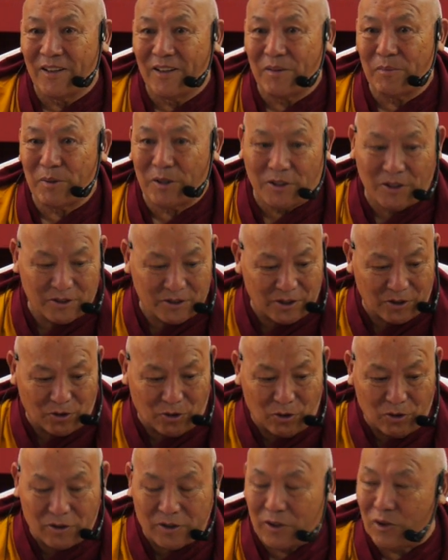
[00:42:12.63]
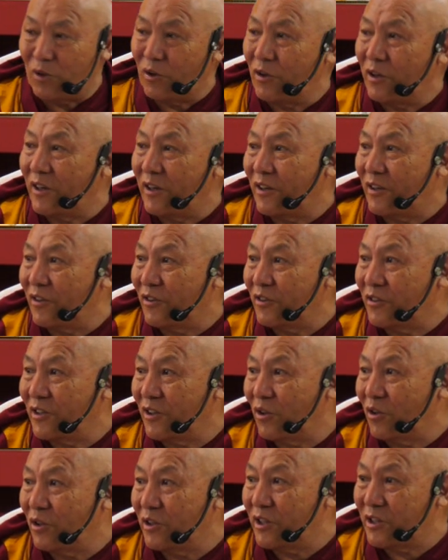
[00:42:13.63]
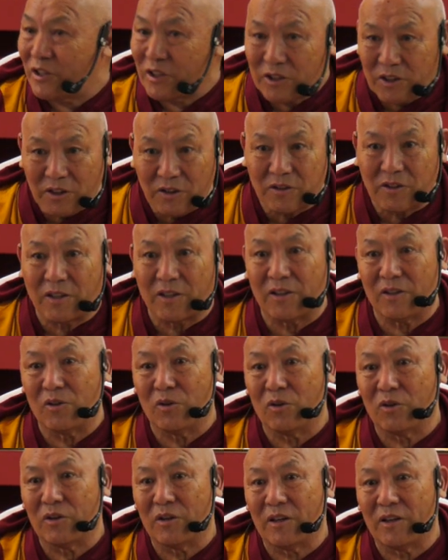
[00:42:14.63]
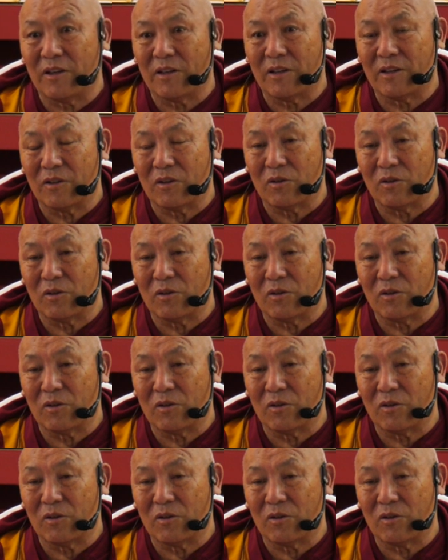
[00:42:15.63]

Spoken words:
But these are all recorded, you see, all the teachings are recorded,